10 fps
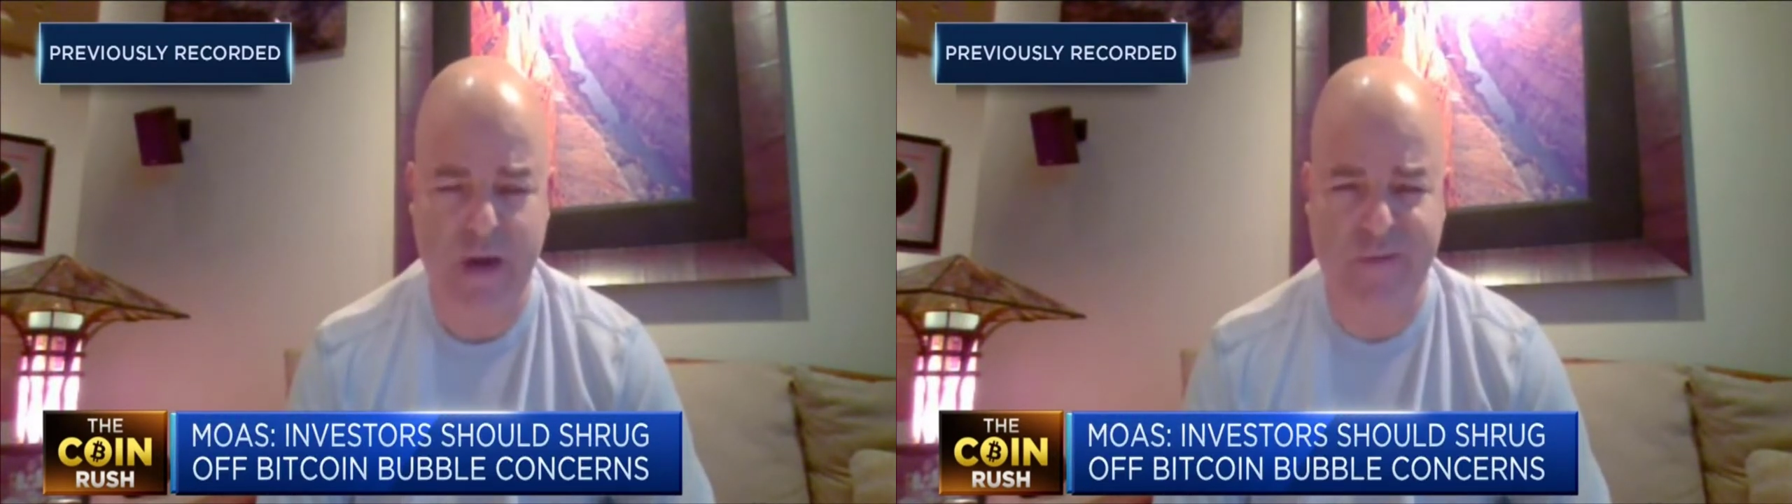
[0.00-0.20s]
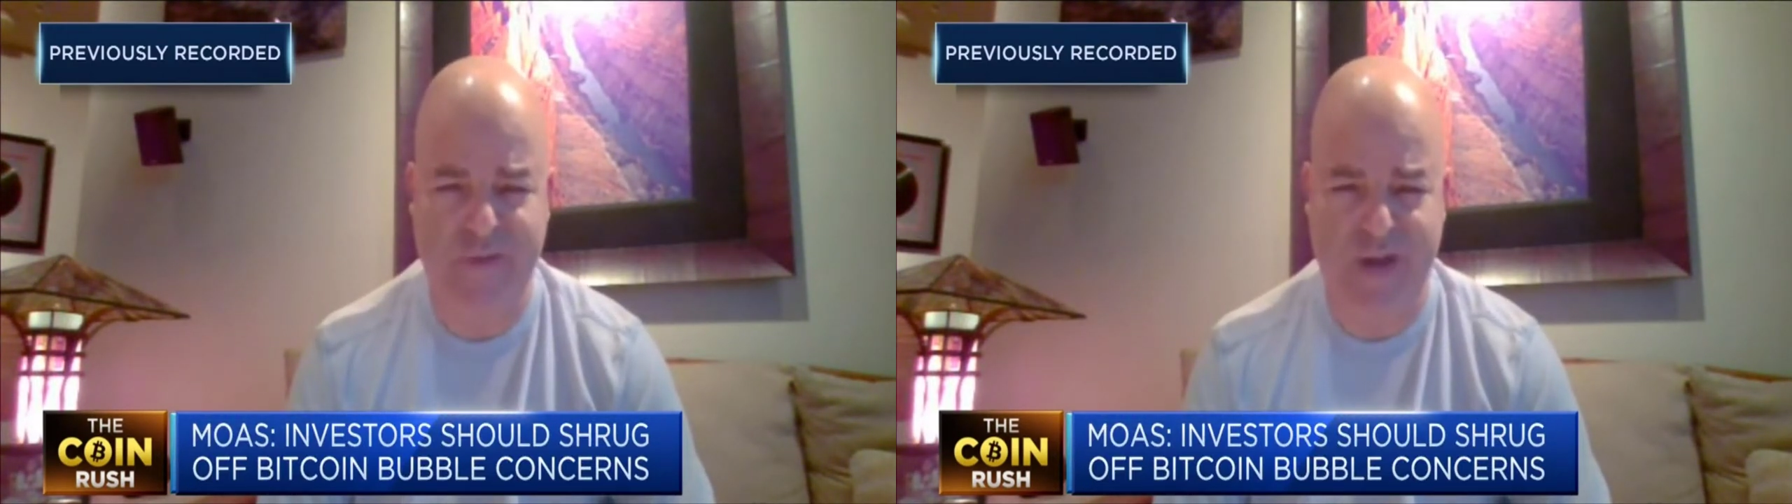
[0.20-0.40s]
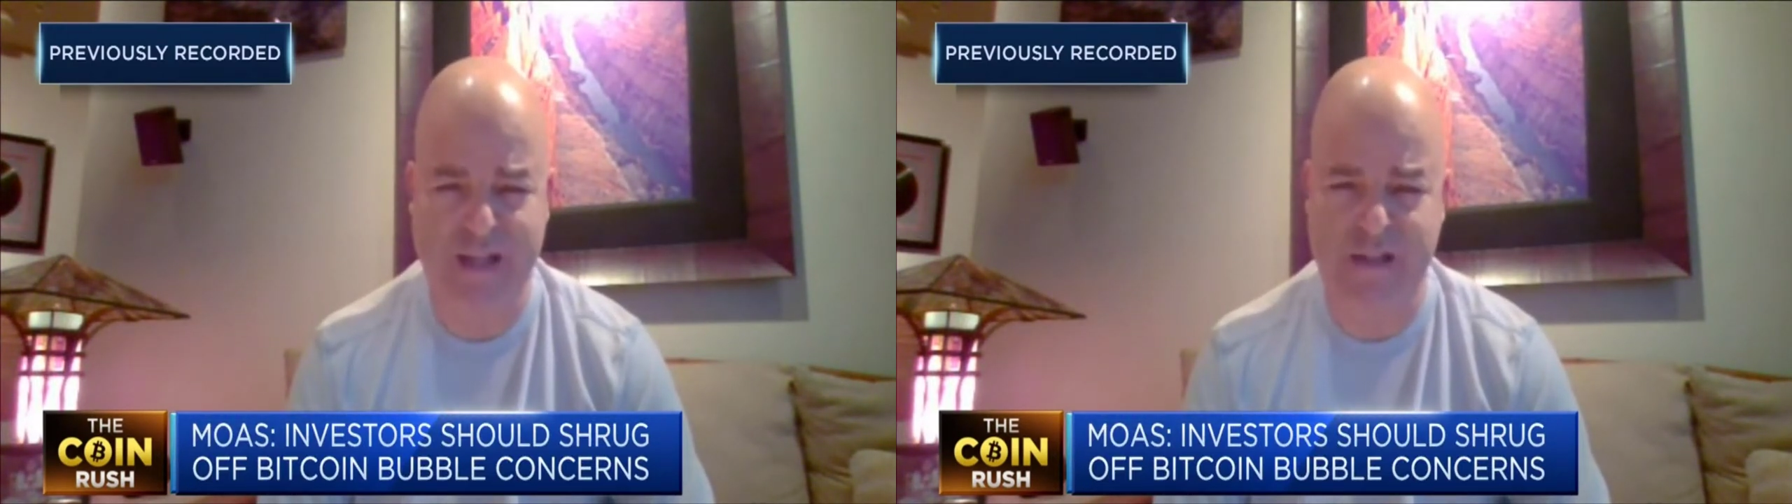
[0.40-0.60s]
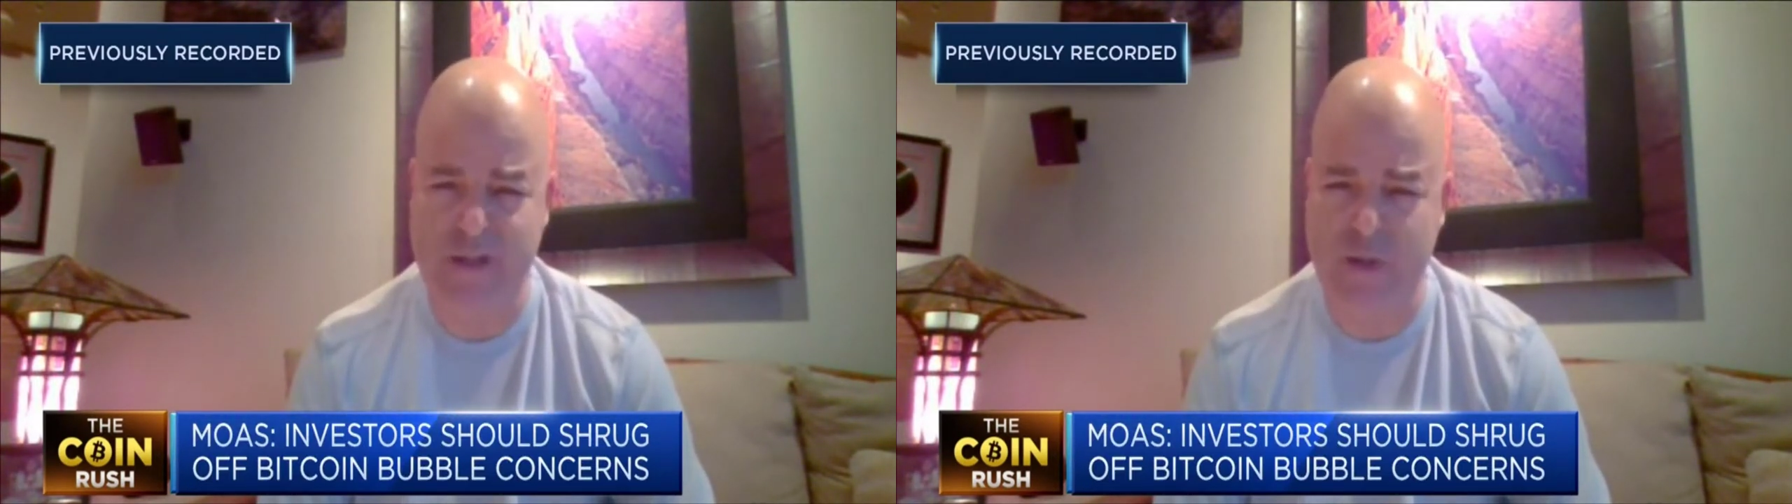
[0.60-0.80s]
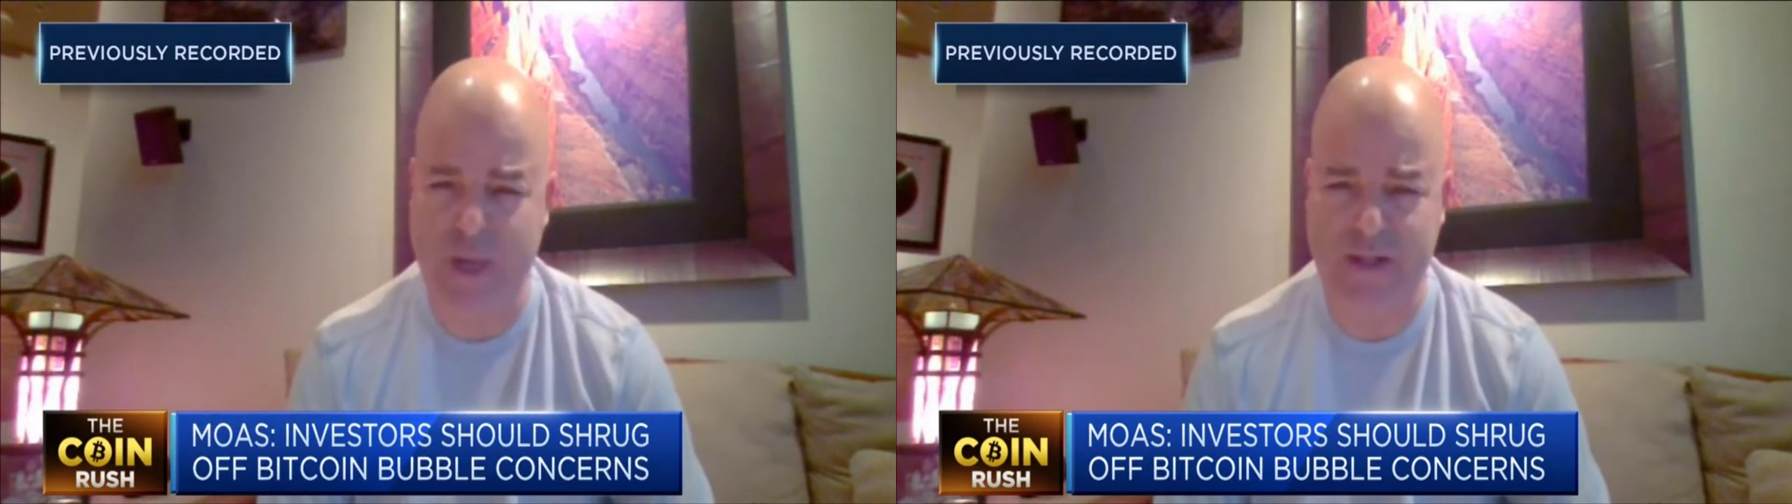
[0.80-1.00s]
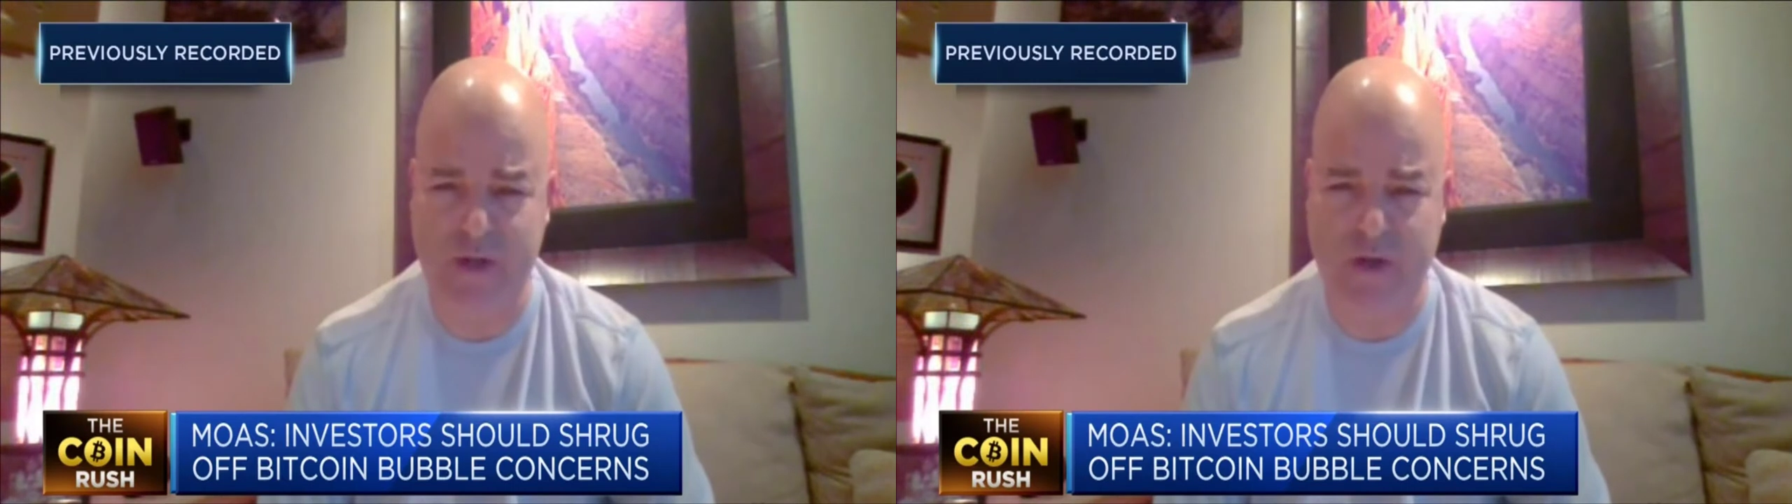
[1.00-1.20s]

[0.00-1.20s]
finds its way into